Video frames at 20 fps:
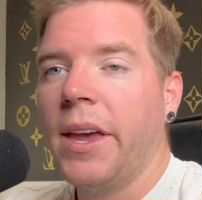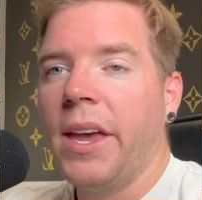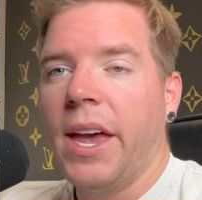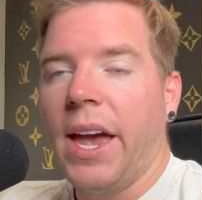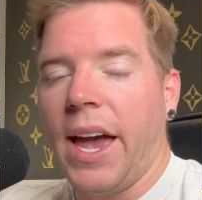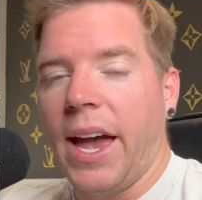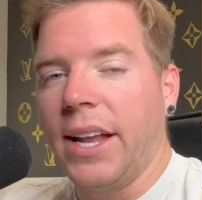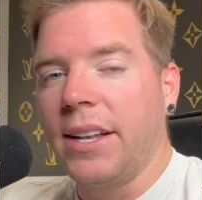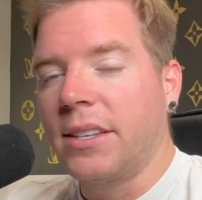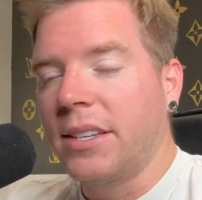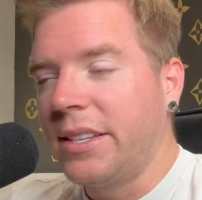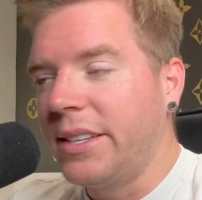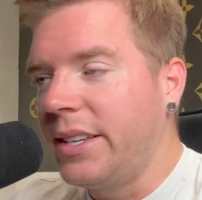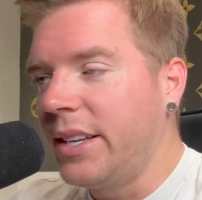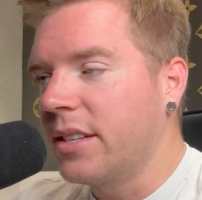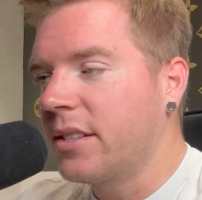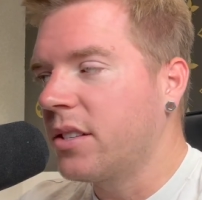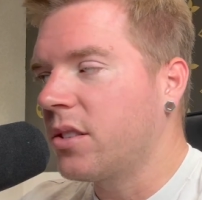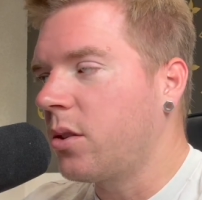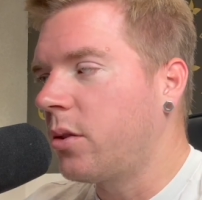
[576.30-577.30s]
And
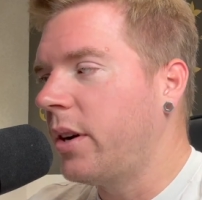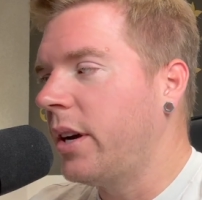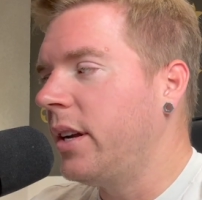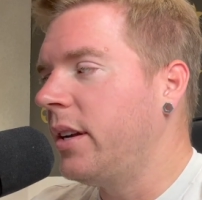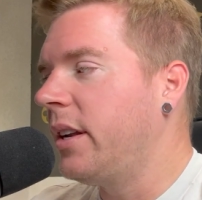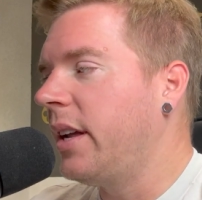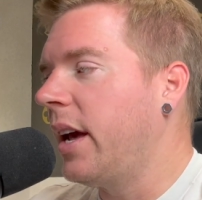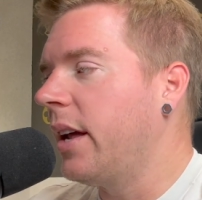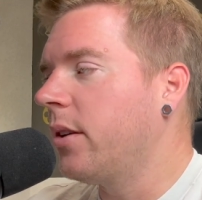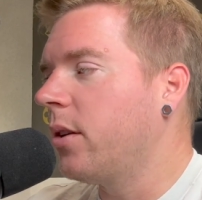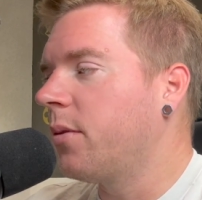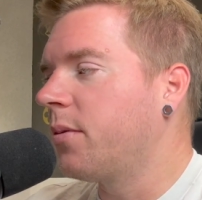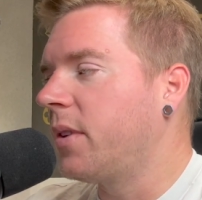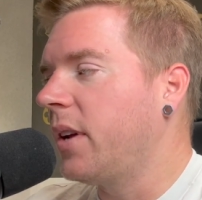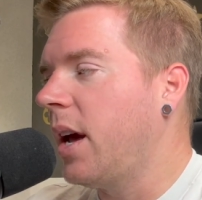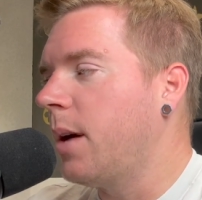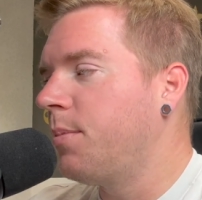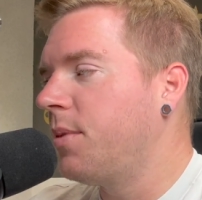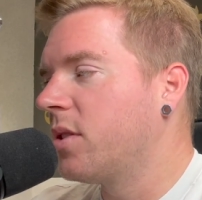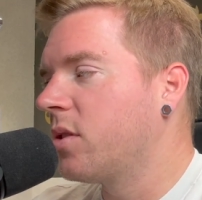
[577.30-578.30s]
this is already the end of
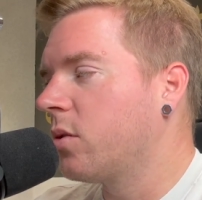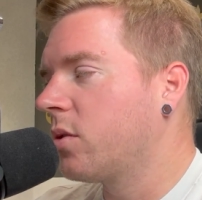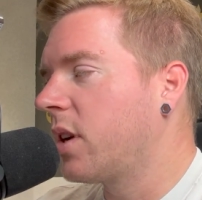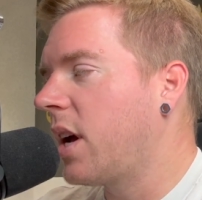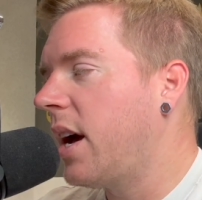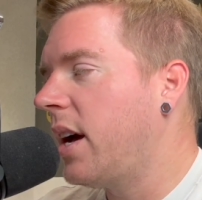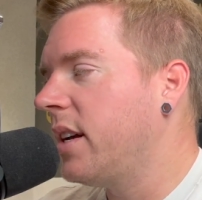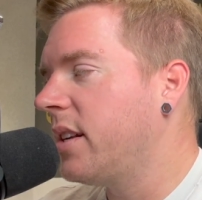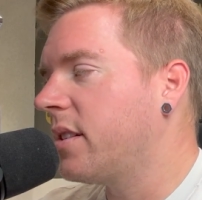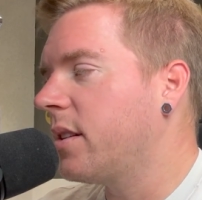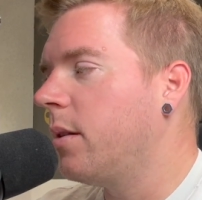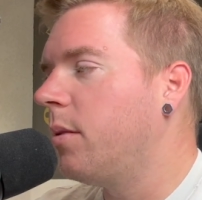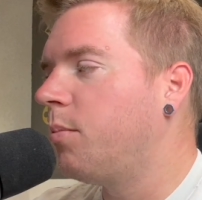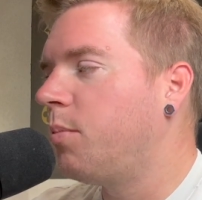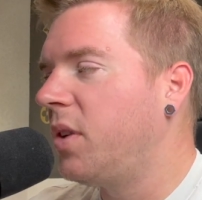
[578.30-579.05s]
the episode, guys.